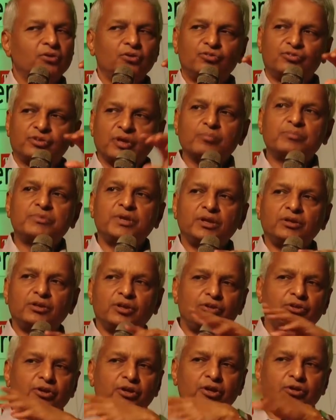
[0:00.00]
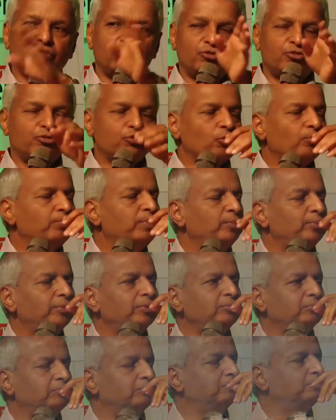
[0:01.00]
something that you can show
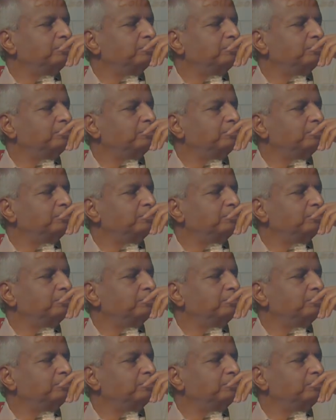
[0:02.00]
people?